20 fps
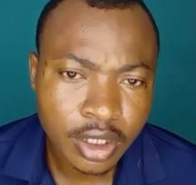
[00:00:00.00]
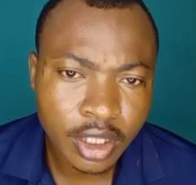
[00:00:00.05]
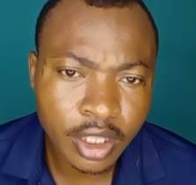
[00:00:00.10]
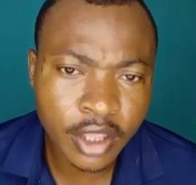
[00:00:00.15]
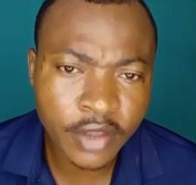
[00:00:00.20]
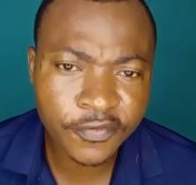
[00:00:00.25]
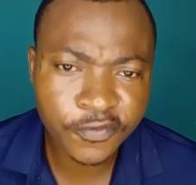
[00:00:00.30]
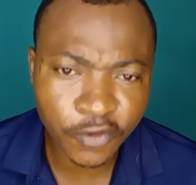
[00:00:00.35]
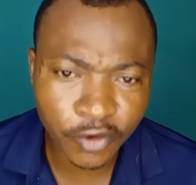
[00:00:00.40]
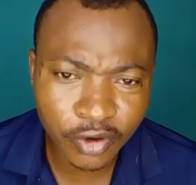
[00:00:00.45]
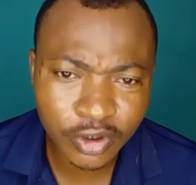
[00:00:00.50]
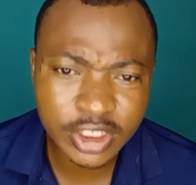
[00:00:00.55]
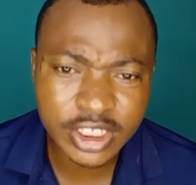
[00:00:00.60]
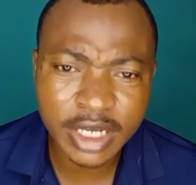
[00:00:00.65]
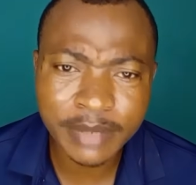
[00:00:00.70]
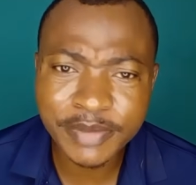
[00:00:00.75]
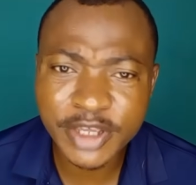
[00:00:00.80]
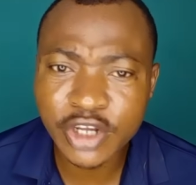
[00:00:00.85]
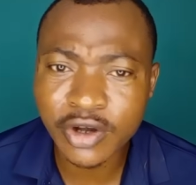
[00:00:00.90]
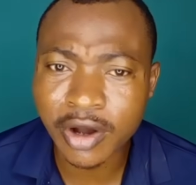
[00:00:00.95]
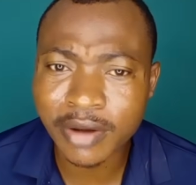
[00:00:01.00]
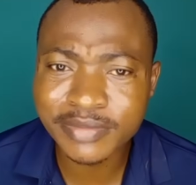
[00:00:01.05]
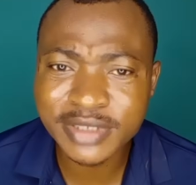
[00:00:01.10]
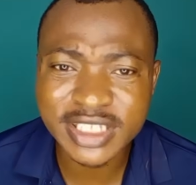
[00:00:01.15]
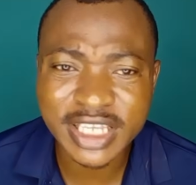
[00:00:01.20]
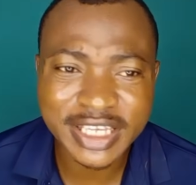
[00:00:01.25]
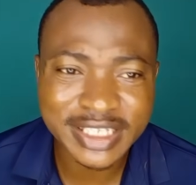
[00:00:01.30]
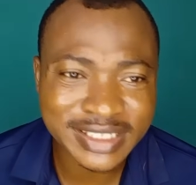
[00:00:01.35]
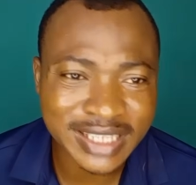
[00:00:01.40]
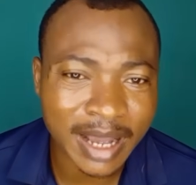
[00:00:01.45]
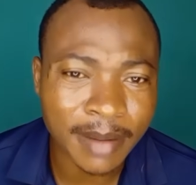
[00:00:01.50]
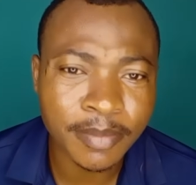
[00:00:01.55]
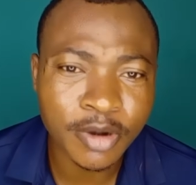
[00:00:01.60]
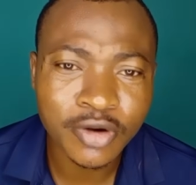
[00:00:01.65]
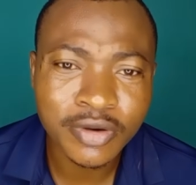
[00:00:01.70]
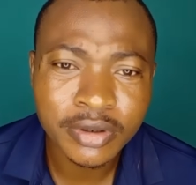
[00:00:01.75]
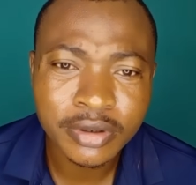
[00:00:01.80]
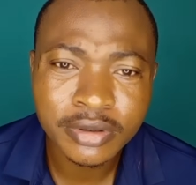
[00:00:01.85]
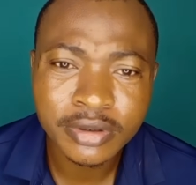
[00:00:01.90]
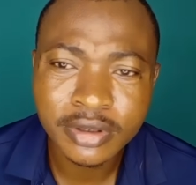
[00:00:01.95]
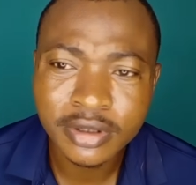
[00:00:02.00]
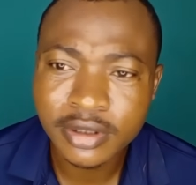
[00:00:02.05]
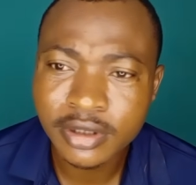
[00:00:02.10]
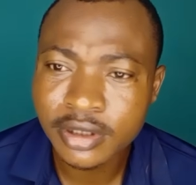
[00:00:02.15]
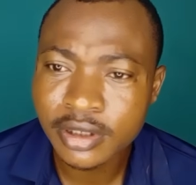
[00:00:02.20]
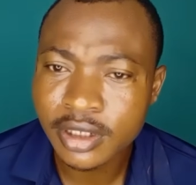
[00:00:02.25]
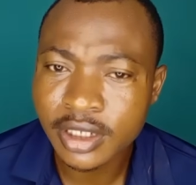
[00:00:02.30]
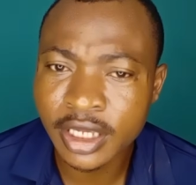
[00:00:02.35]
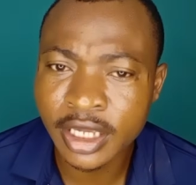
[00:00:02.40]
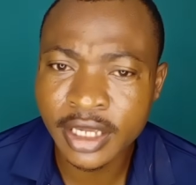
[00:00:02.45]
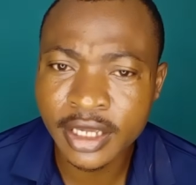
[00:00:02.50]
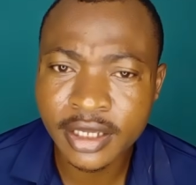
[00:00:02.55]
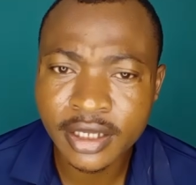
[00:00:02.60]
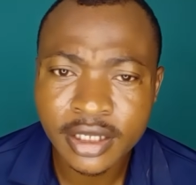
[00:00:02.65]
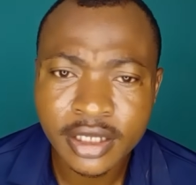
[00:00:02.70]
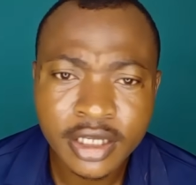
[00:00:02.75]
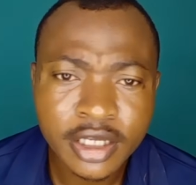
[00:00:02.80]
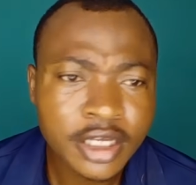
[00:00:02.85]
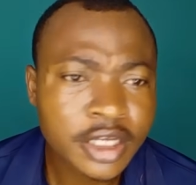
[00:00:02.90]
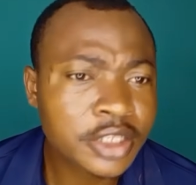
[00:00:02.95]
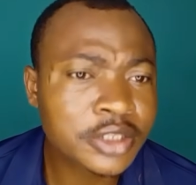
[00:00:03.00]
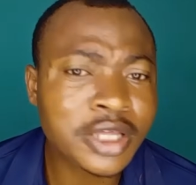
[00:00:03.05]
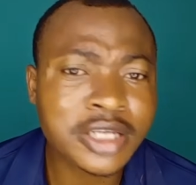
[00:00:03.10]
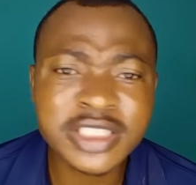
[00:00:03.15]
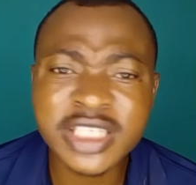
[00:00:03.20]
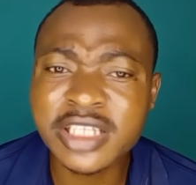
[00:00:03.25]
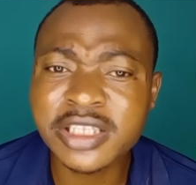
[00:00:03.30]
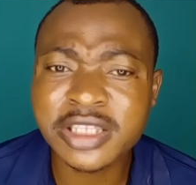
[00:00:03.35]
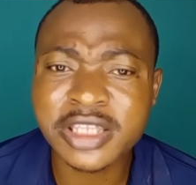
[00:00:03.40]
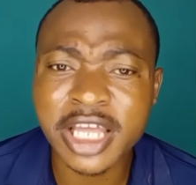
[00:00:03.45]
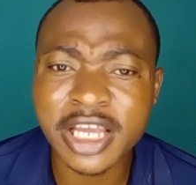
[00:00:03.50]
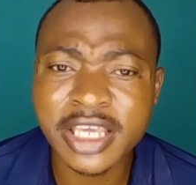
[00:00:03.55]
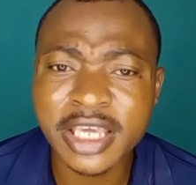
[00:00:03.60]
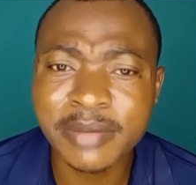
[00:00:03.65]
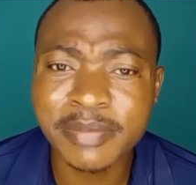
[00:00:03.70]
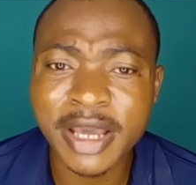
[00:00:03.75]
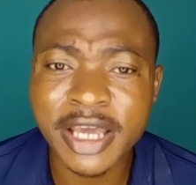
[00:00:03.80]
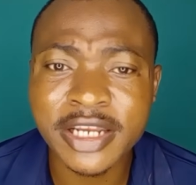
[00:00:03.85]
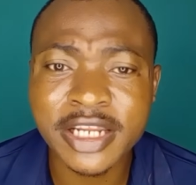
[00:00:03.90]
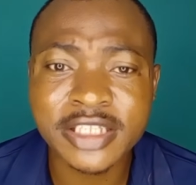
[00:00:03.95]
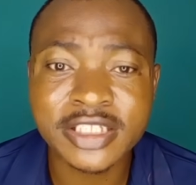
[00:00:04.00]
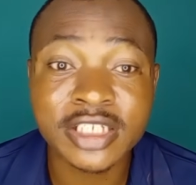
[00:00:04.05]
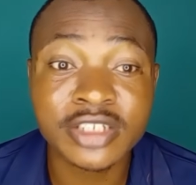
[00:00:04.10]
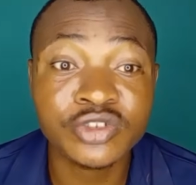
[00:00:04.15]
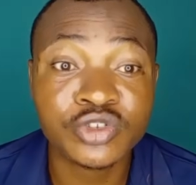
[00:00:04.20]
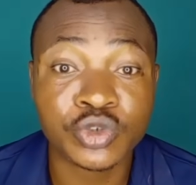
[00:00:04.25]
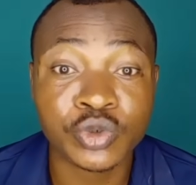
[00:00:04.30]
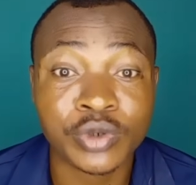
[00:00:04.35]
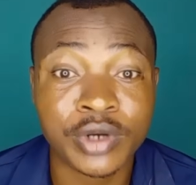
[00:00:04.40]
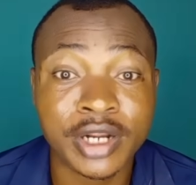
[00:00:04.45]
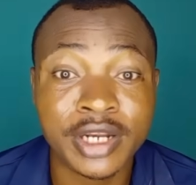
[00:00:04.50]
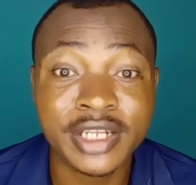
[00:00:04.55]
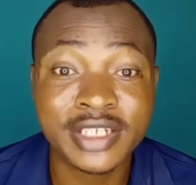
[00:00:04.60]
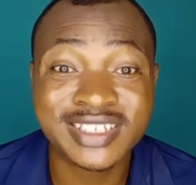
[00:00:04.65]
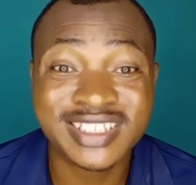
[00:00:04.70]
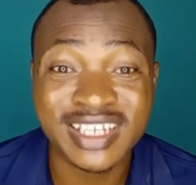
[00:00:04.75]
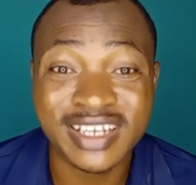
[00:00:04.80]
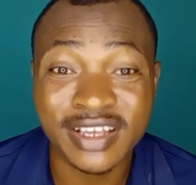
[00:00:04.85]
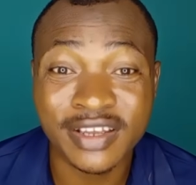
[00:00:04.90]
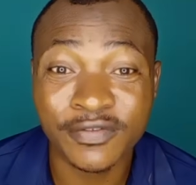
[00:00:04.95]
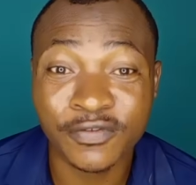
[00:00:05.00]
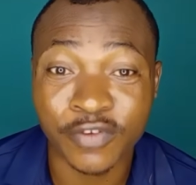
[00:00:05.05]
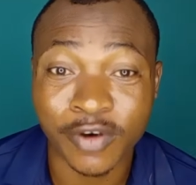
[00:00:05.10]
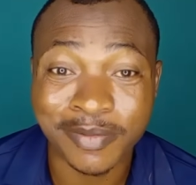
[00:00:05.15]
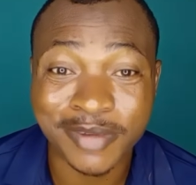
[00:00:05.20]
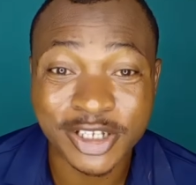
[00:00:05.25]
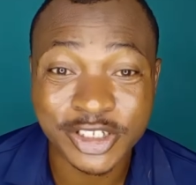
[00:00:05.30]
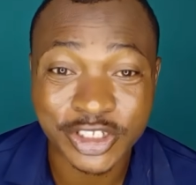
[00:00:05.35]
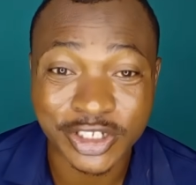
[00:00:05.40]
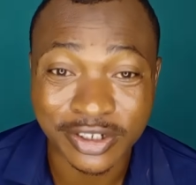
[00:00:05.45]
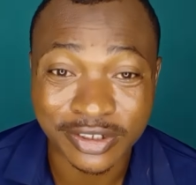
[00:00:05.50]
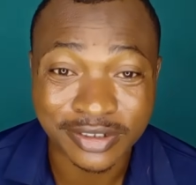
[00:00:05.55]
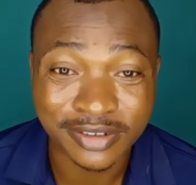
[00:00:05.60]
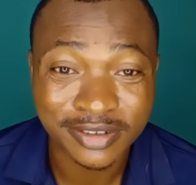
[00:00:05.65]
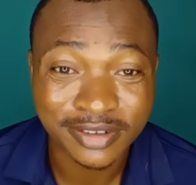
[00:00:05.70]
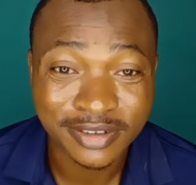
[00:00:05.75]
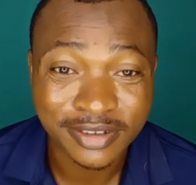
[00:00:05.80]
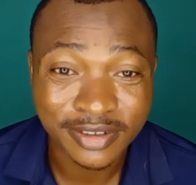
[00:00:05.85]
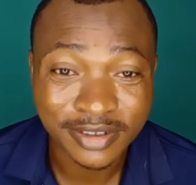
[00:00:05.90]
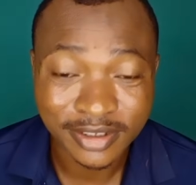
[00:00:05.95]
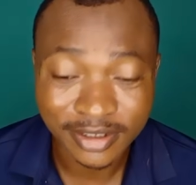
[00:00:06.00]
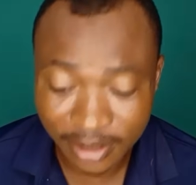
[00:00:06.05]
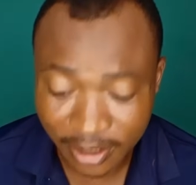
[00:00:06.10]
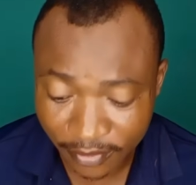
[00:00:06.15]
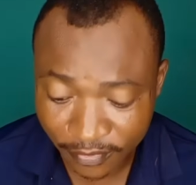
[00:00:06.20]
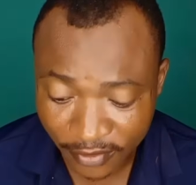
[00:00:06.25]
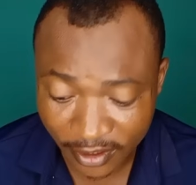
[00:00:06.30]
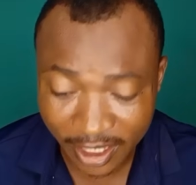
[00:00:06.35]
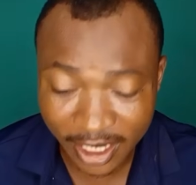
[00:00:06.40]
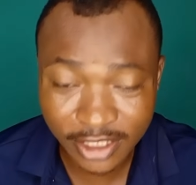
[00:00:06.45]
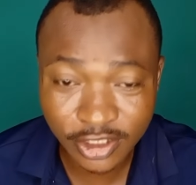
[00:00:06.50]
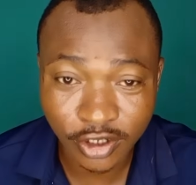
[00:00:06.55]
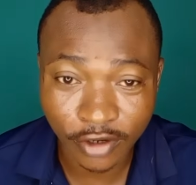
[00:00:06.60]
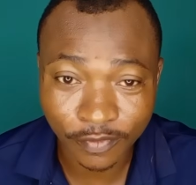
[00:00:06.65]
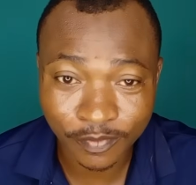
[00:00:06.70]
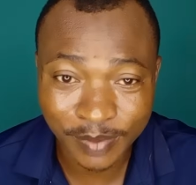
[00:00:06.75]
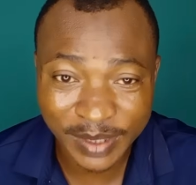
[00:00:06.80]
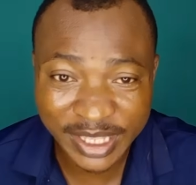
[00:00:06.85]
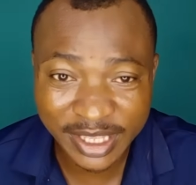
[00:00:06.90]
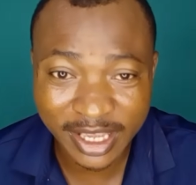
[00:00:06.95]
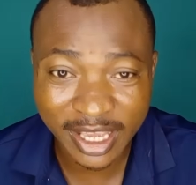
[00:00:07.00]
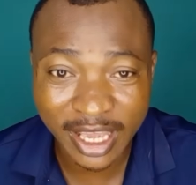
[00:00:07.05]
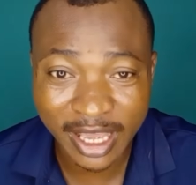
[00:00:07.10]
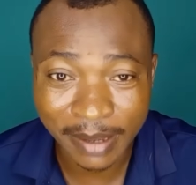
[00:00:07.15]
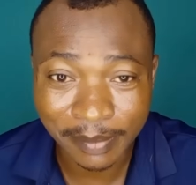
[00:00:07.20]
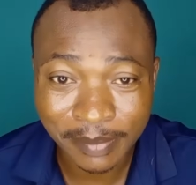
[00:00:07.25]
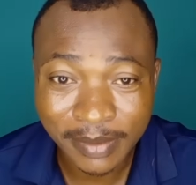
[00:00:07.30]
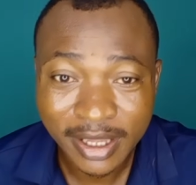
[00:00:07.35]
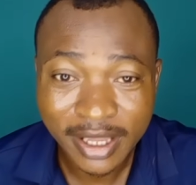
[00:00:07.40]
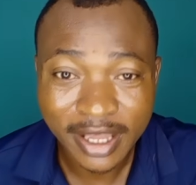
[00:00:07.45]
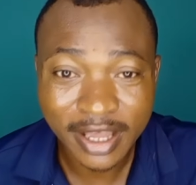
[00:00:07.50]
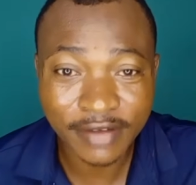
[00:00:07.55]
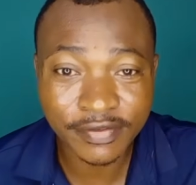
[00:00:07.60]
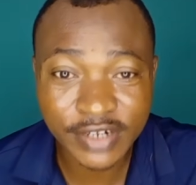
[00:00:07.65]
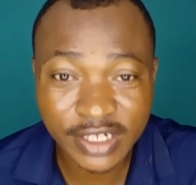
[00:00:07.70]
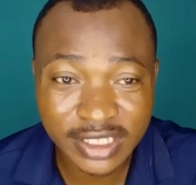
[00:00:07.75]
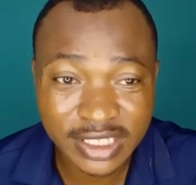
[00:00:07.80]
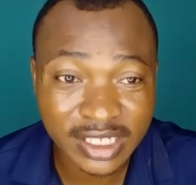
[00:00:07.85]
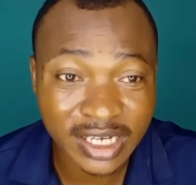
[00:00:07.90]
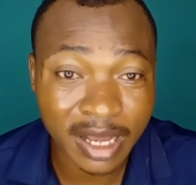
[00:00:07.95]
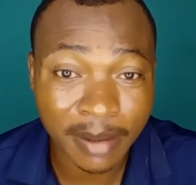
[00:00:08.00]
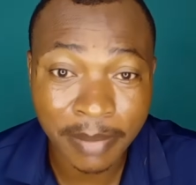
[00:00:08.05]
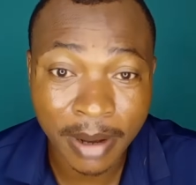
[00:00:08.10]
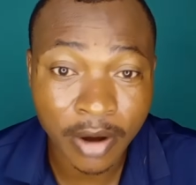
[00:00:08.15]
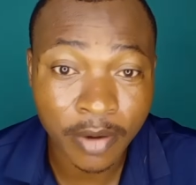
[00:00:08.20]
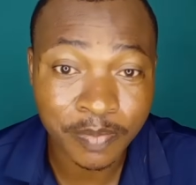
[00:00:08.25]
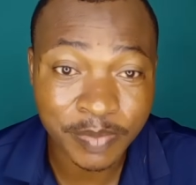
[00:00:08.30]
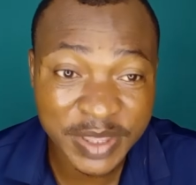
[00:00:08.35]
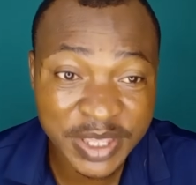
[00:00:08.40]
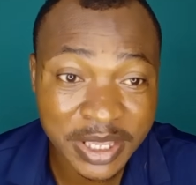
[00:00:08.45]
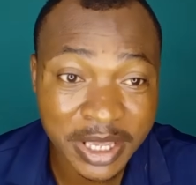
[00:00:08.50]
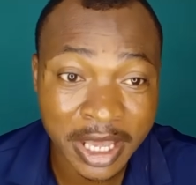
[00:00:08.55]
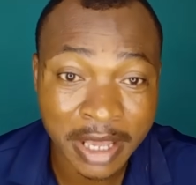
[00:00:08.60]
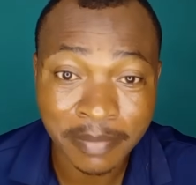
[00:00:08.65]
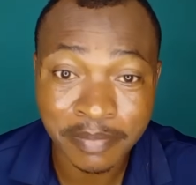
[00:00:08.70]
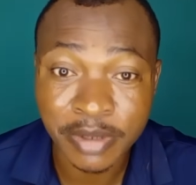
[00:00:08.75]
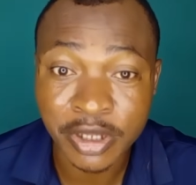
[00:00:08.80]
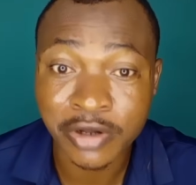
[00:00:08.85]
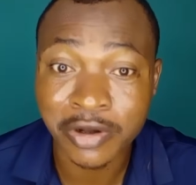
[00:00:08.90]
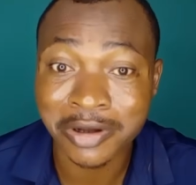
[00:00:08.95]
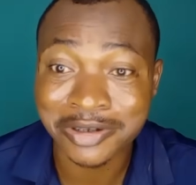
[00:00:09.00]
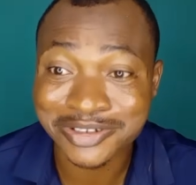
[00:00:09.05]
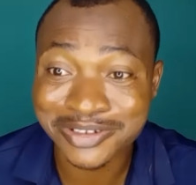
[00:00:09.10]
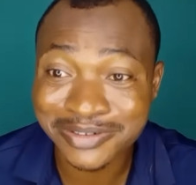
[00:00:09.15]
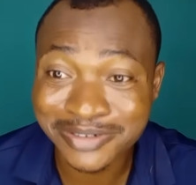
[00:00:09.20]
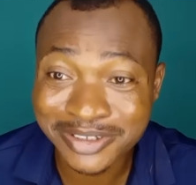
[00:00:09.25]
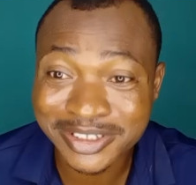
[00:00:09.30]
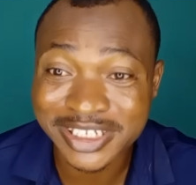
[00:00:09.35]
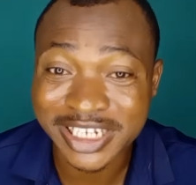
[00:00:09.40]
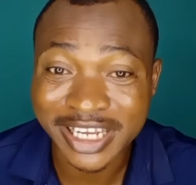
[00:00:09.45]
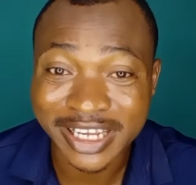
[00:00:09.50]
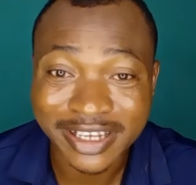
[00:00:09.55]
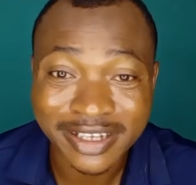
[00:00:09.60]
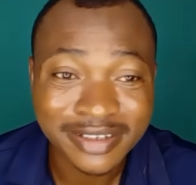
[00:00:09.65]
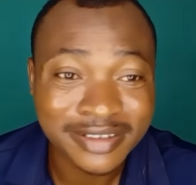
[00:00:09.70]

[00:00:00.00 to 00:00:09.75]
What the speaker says: If Uche becomes a sabo, it doesn't take him anything to release the information, the village of PM, everything about PM, because Uche,